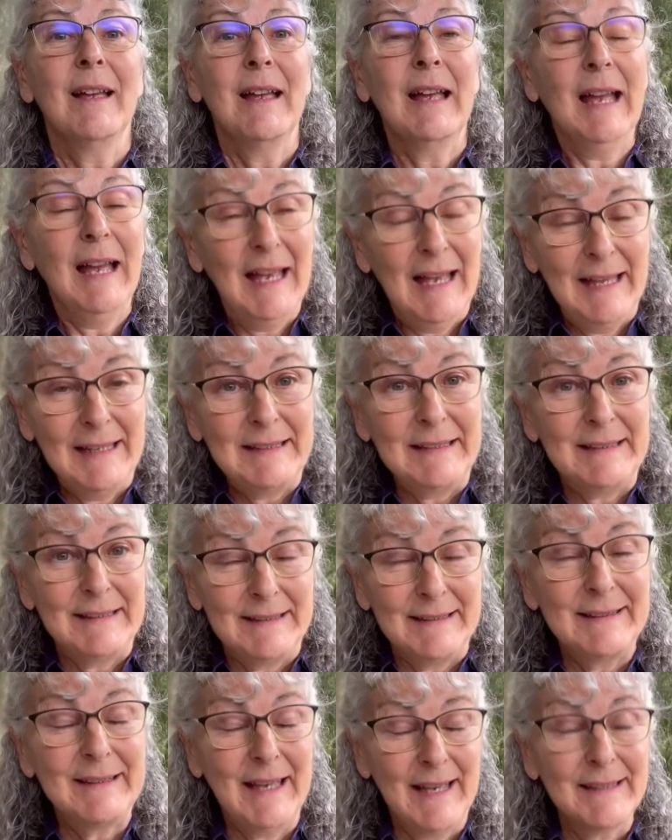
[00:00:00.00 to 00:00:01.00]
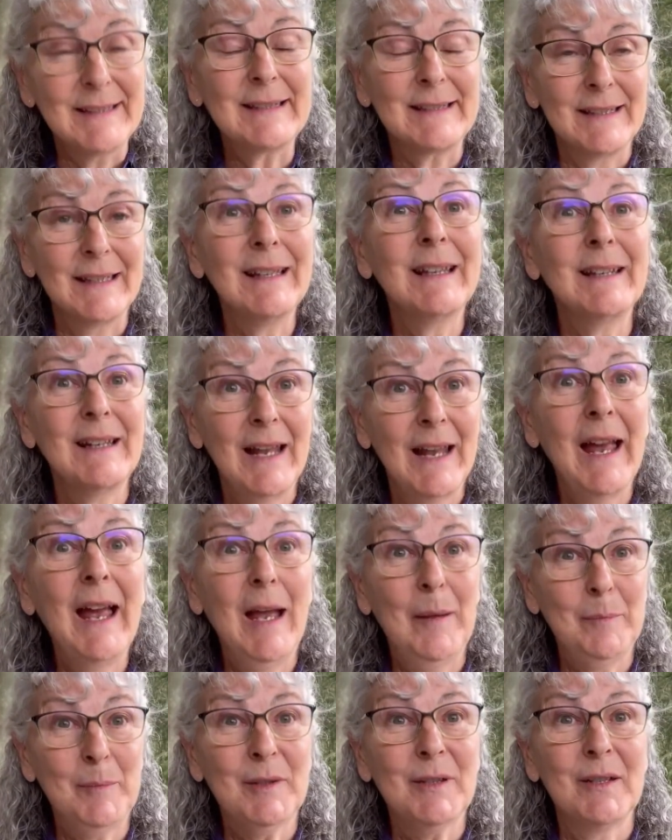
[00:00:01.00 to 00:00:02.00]
And that's an
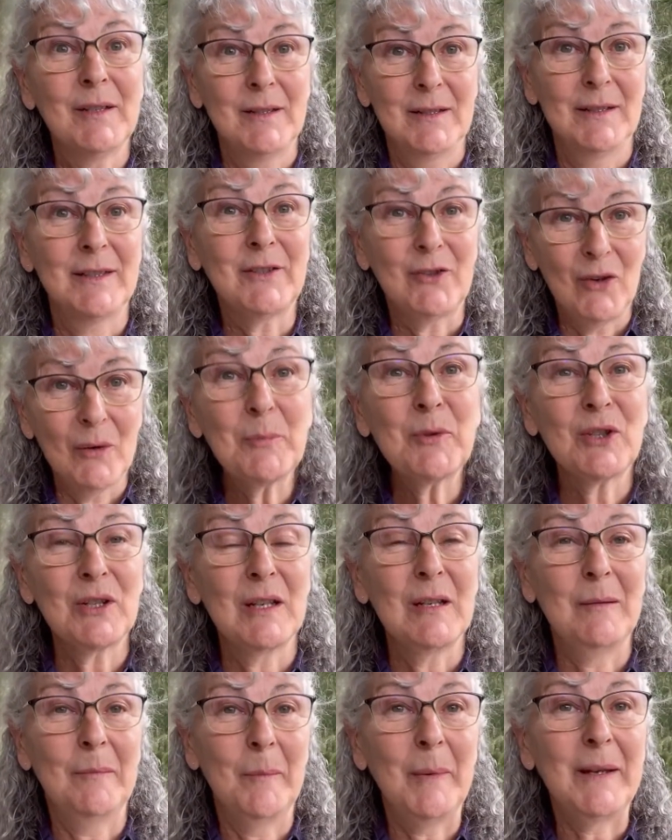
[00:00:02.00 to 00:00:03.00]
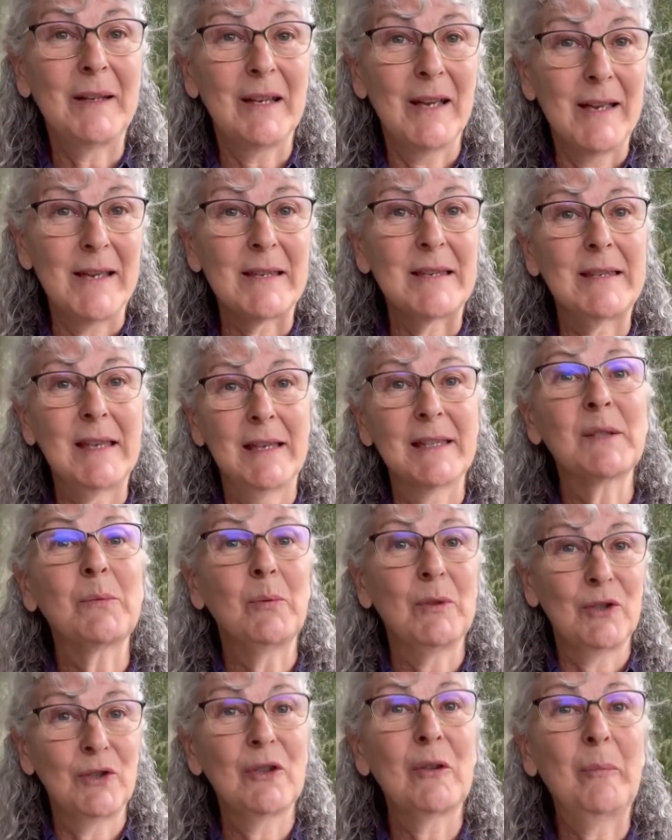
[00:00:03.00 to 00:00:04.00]
apt description, because that's
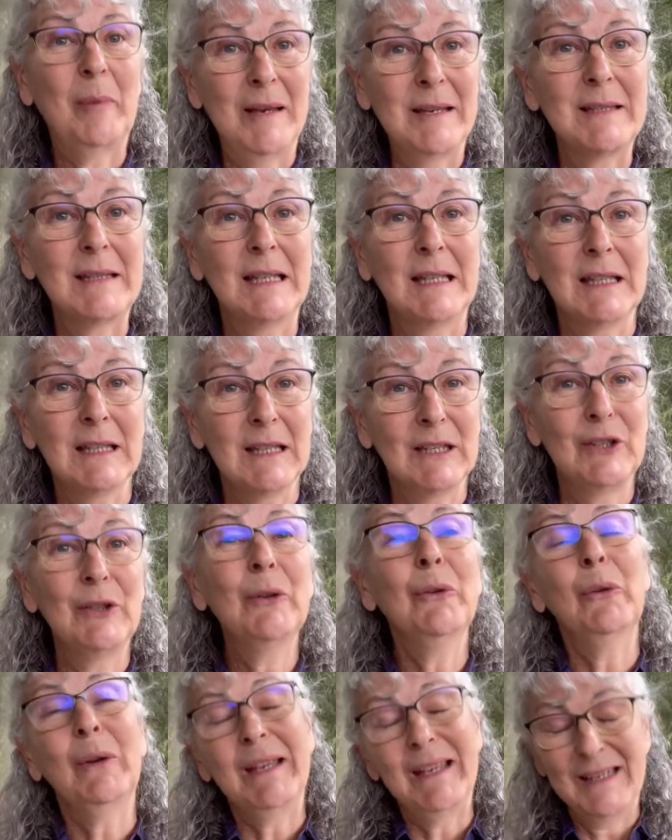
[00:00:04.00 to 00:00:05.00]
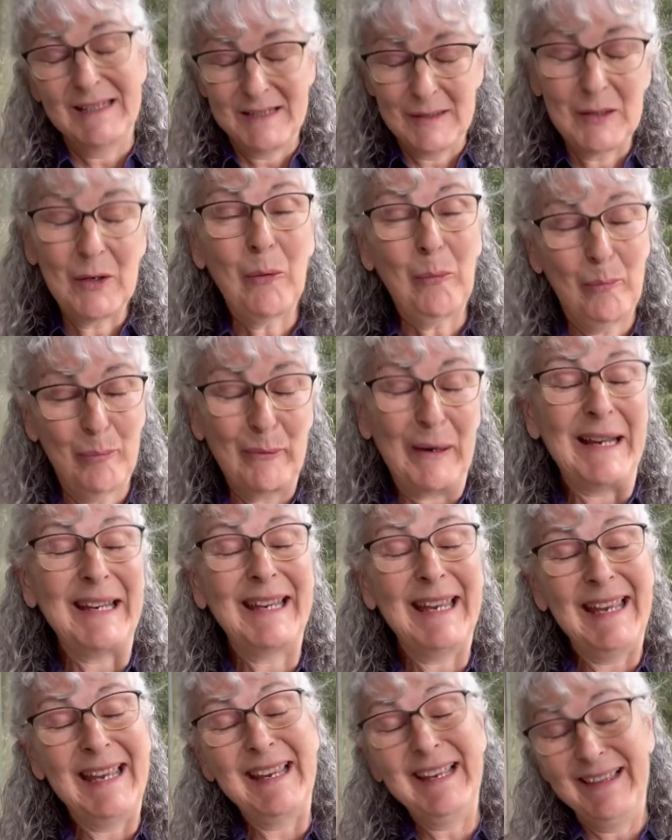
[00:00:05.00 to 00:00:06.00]
what you're basically doing, is you're
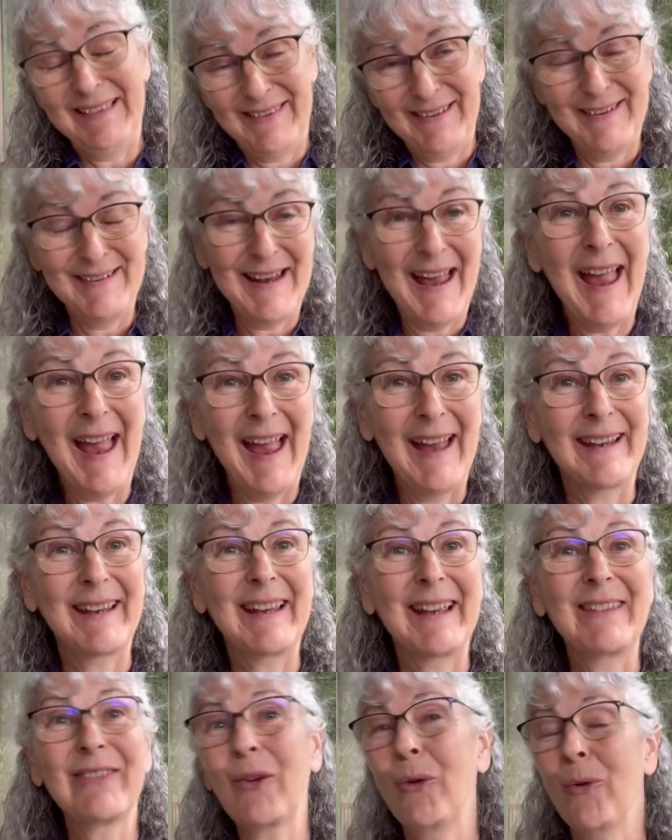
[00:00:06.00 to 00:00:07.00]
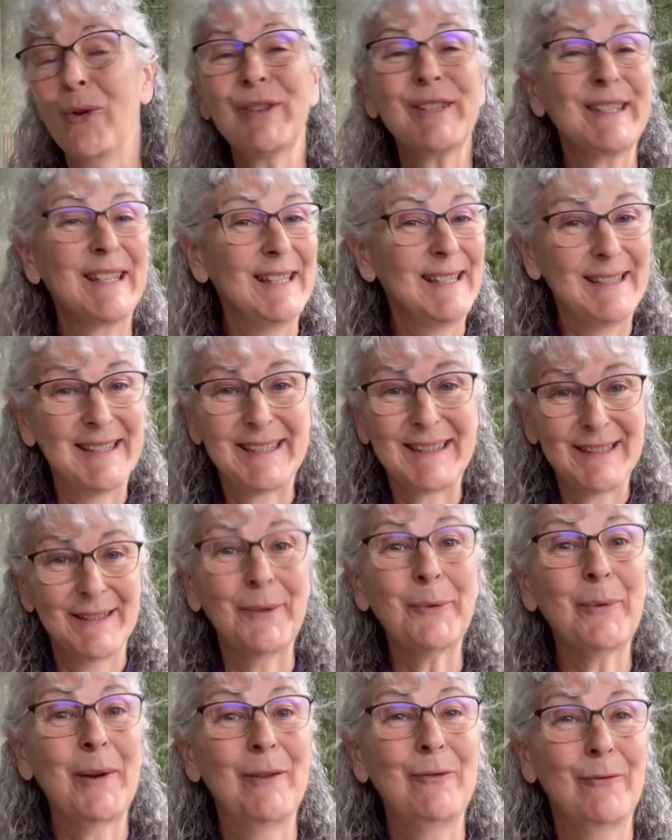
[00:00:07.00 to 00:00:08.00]
breaking the neck. The horse can
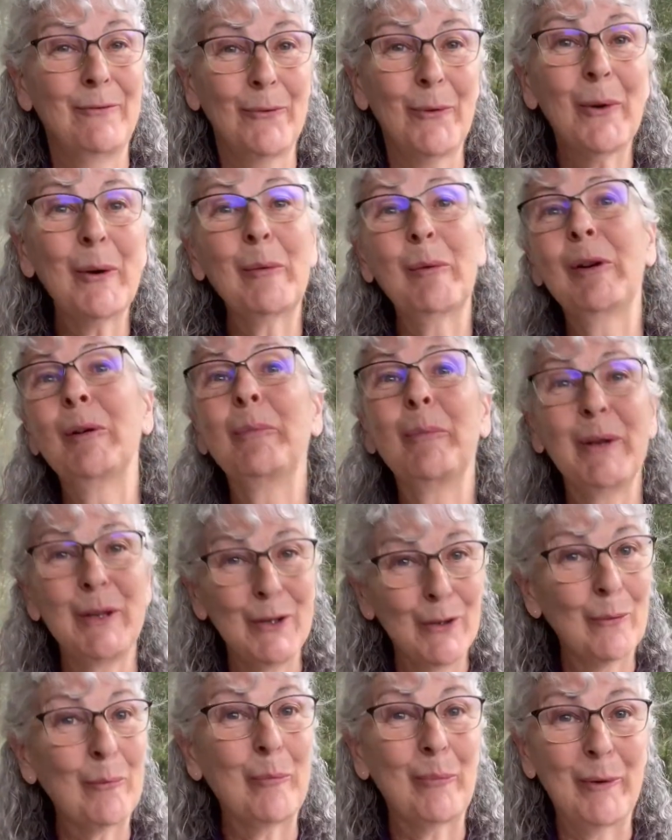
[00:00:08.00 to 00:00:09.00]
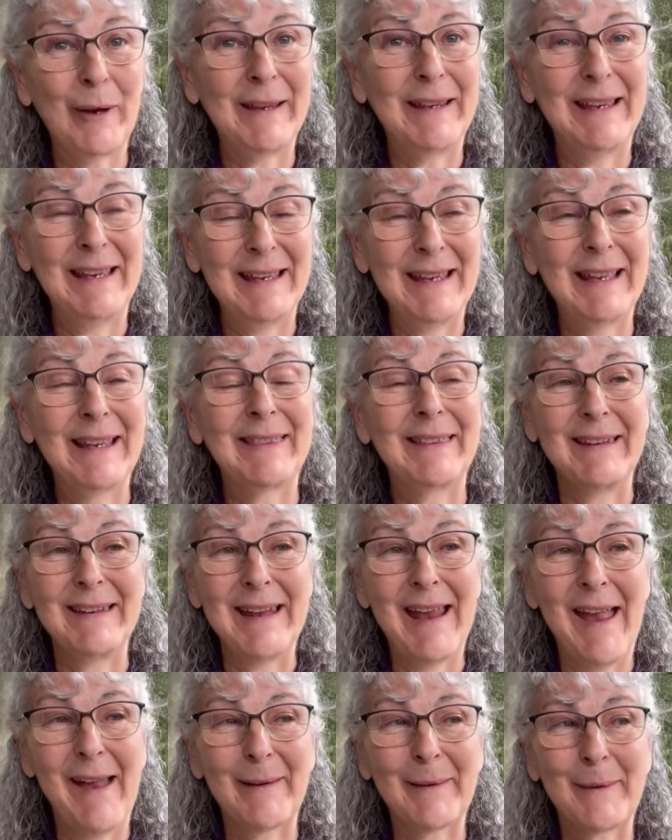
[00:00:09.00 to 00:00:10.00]
still run forward, but you're breaking at the
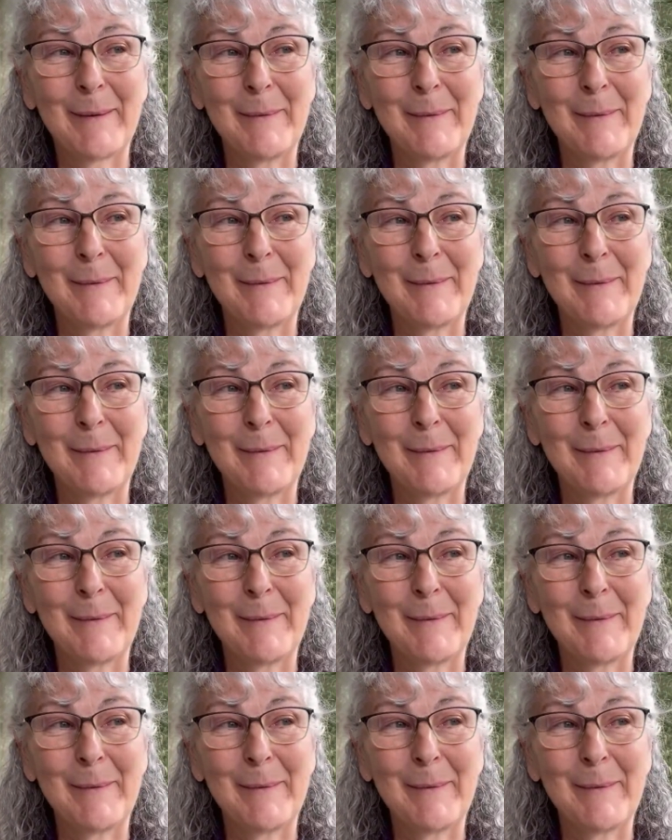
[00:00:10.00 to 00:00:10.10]
neck.